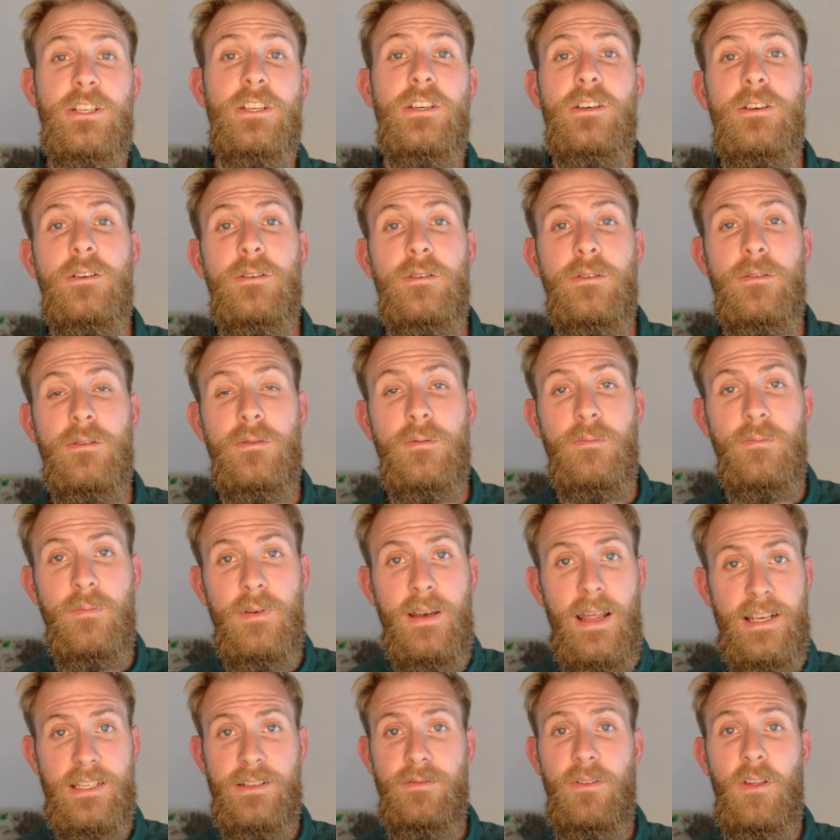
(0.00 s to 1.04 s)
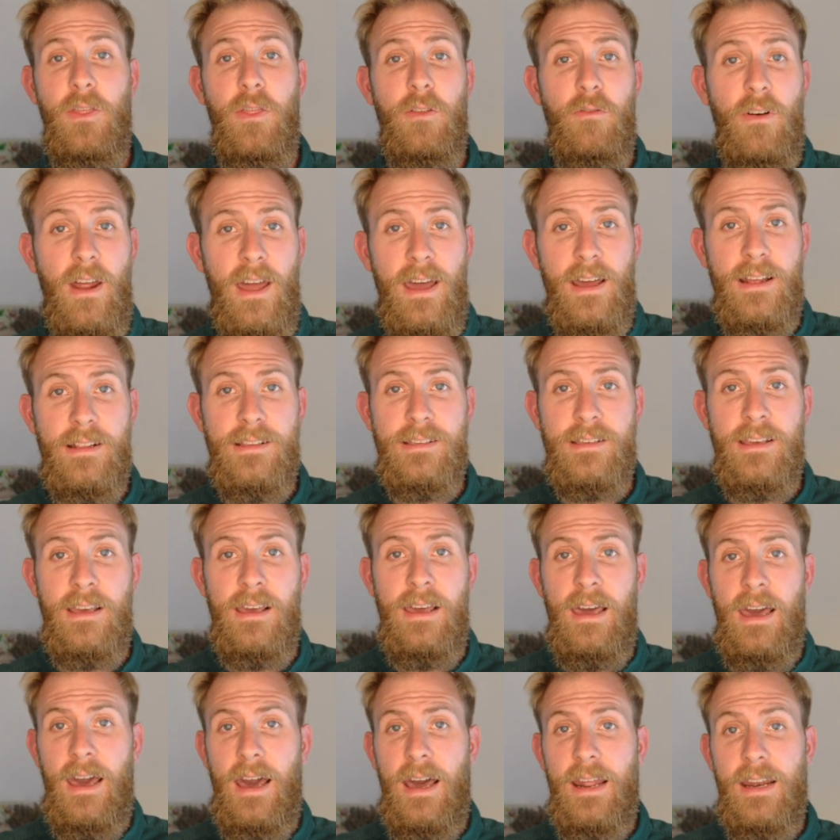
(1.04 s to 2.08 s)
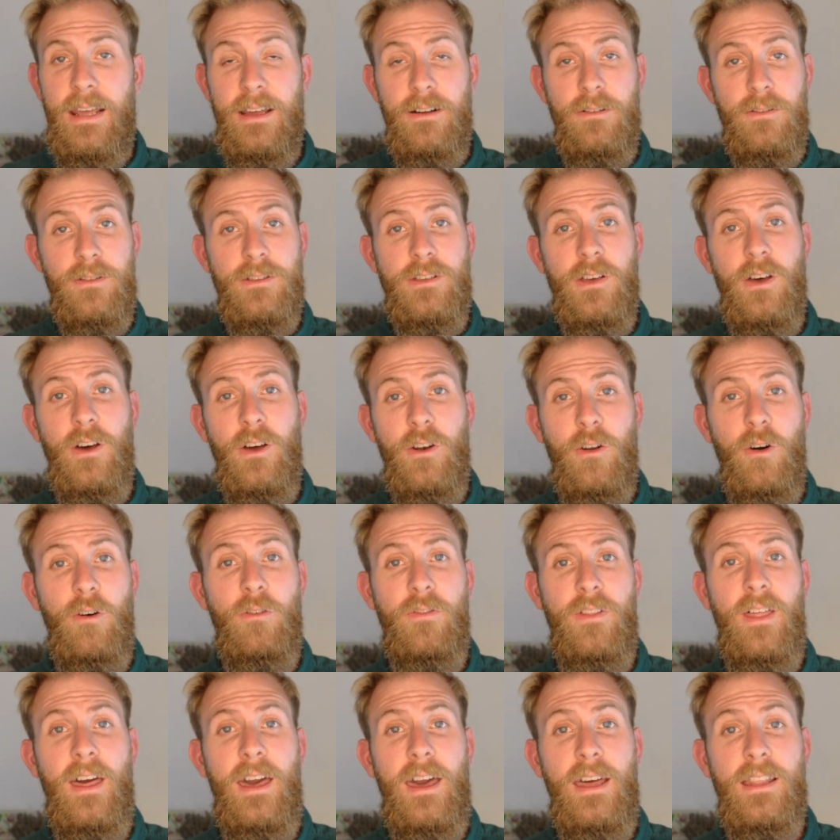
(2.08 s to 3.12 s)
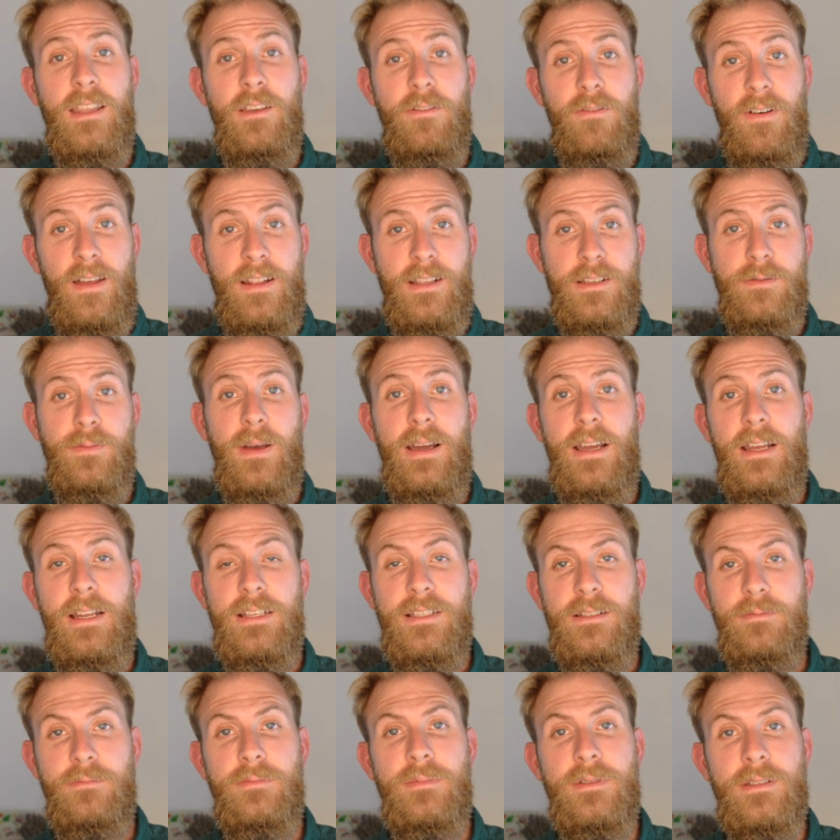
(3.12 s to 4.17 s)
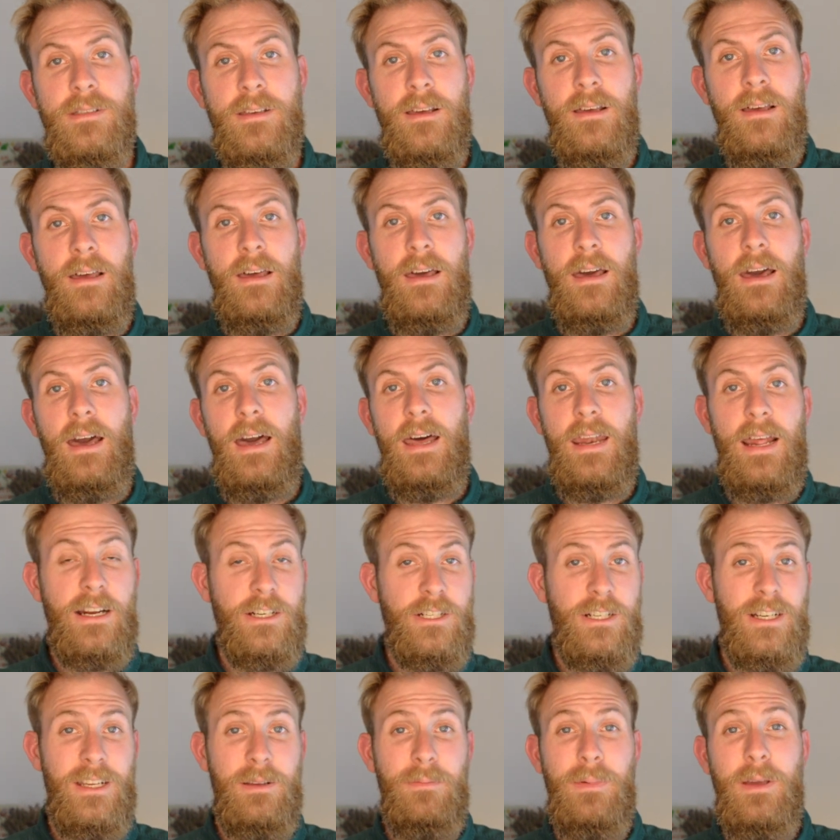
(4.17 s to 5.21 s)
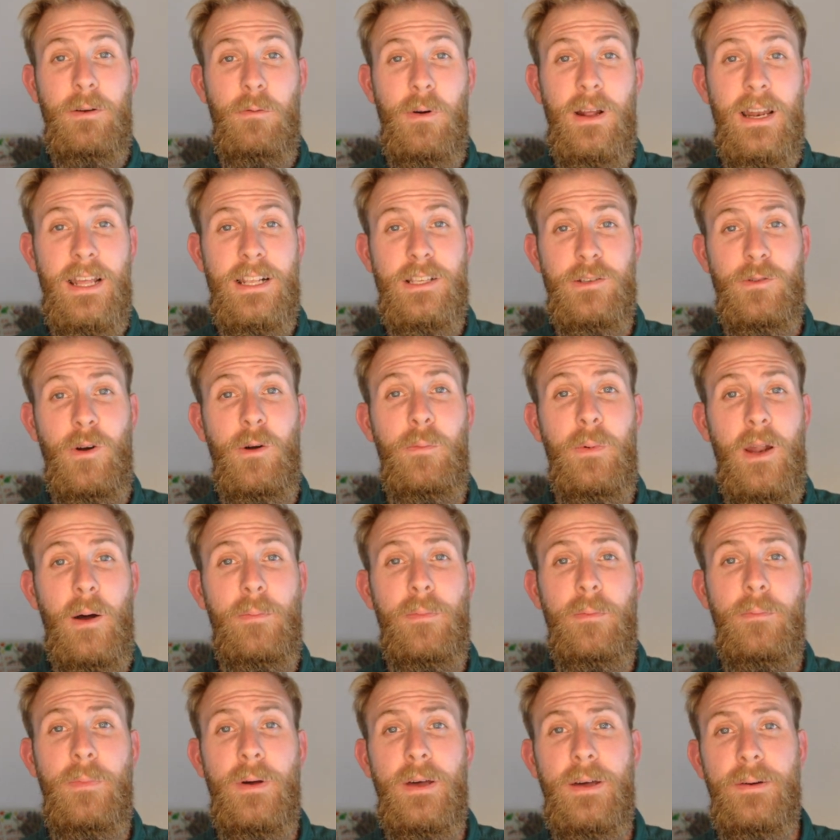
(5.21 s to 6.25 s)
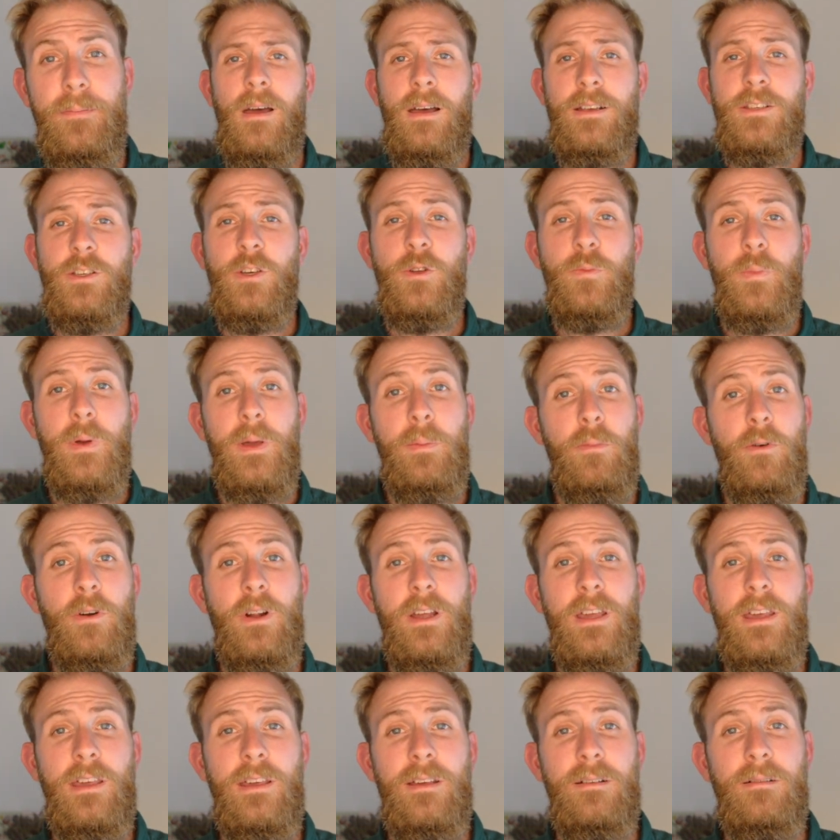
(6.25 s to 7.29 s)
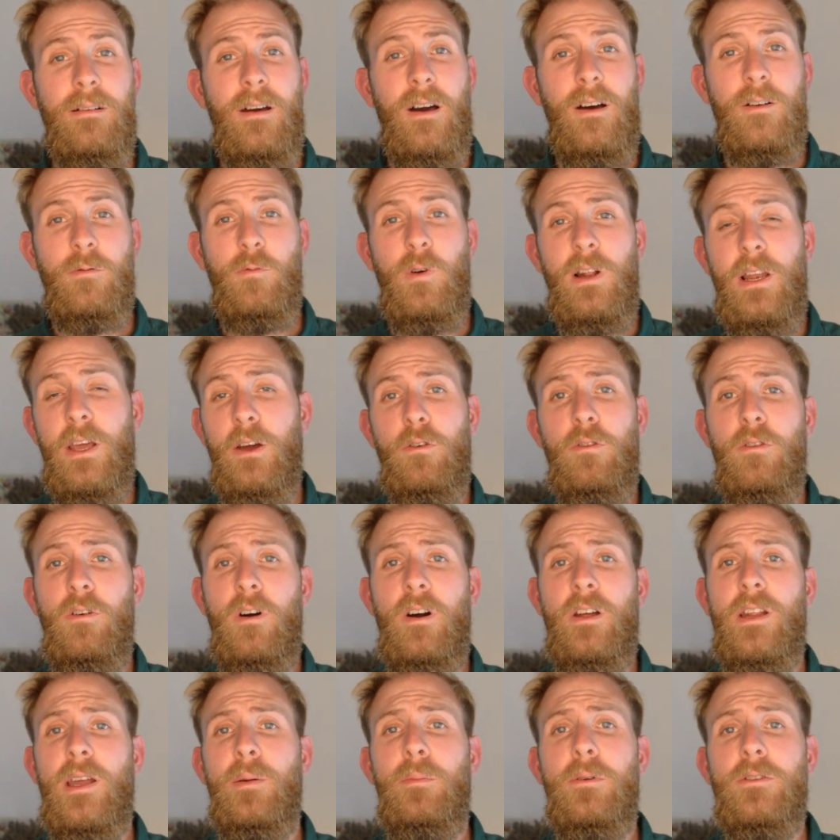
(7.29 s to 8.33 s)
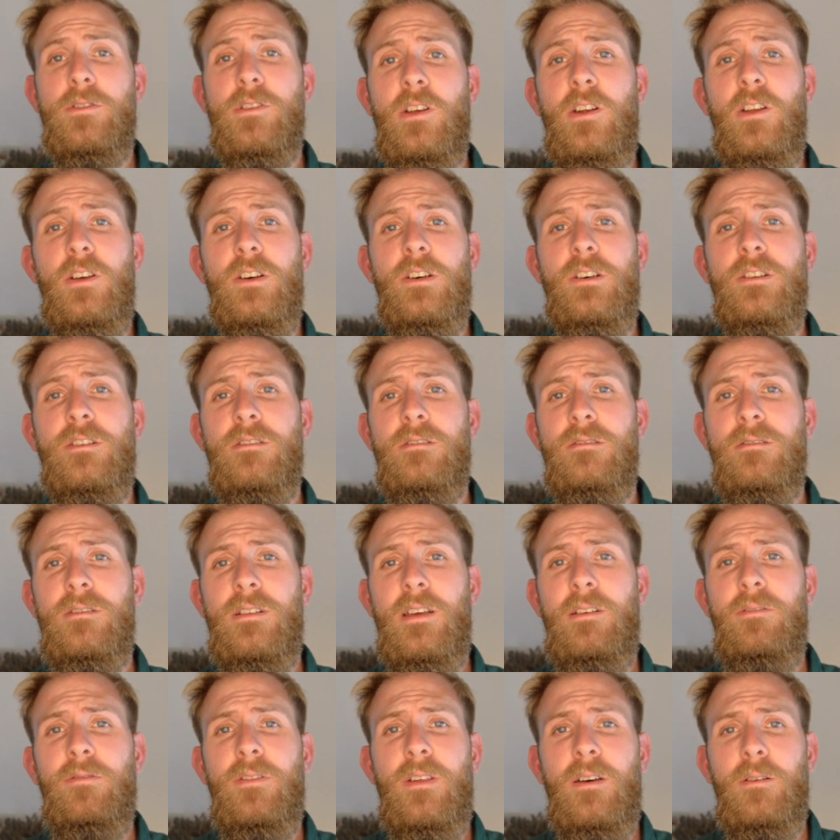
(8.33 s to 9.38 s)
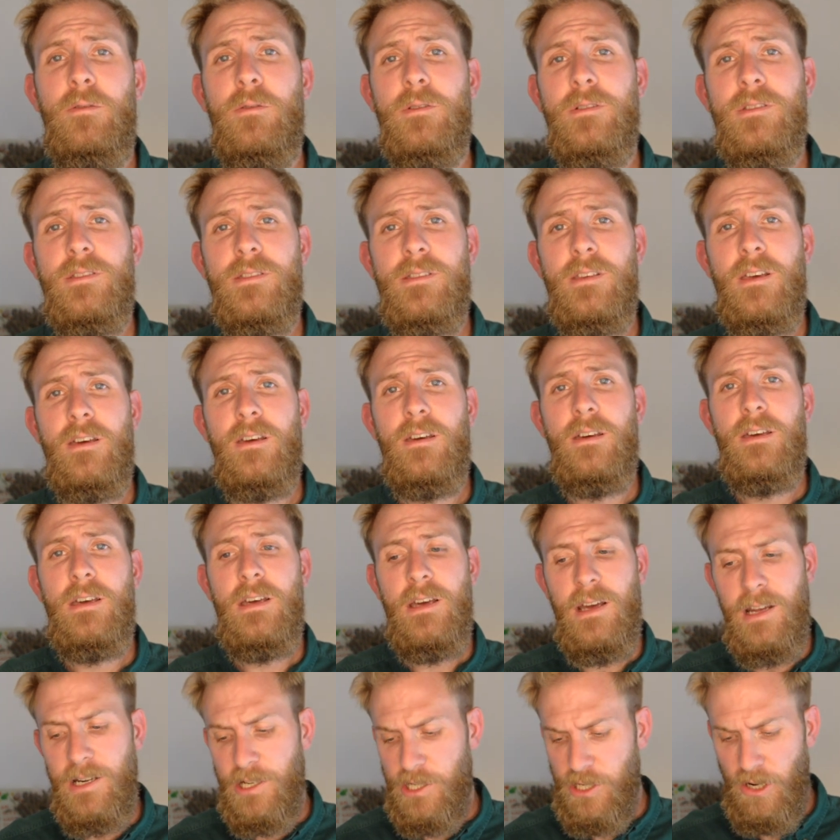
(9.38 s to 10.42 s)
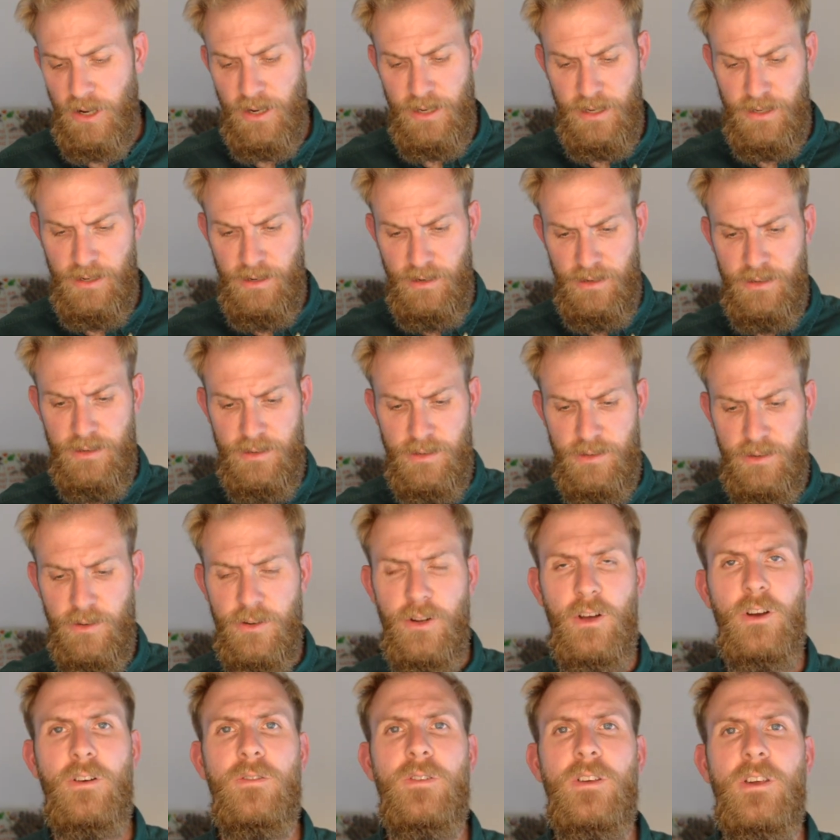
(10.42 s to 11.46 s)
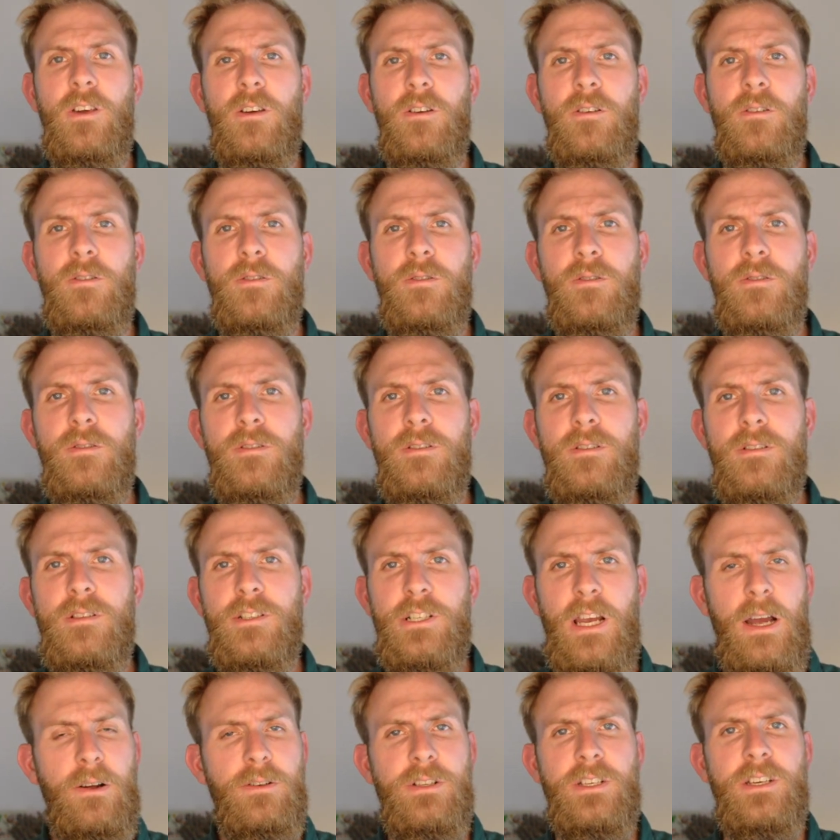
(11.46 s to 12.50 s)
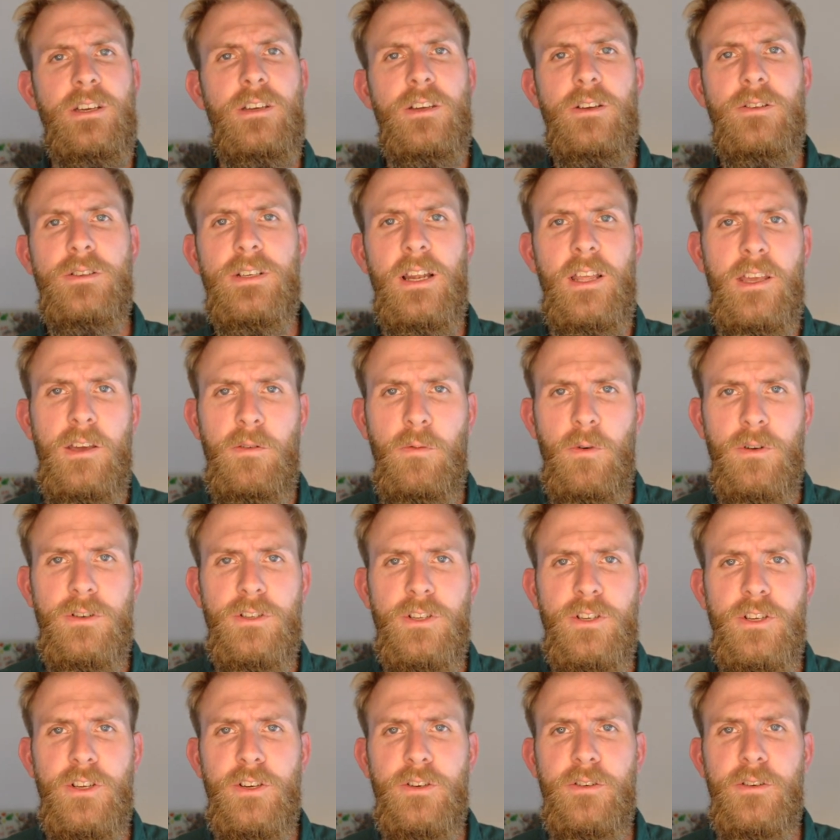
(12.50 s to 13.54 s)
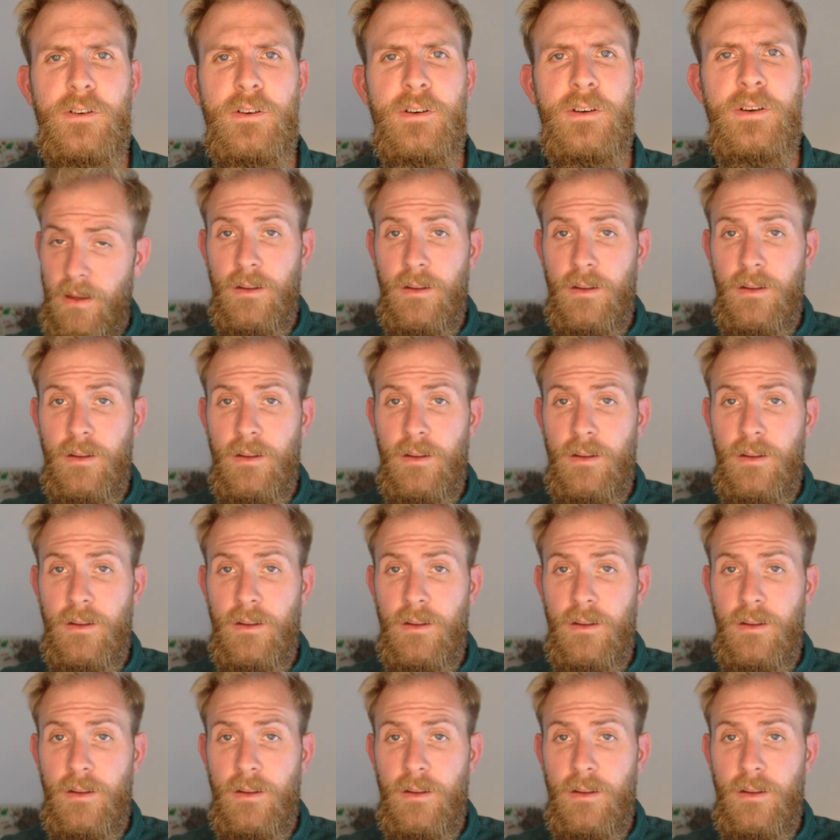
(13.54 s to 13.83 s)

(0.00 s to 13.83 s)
you less of a threat, and it will turn off their defense mechanisms and actually be willing to open up a bit, as you'd be pretty unwilling or unable learn if there was a giant stood over you, shouting at you, telling you what to do.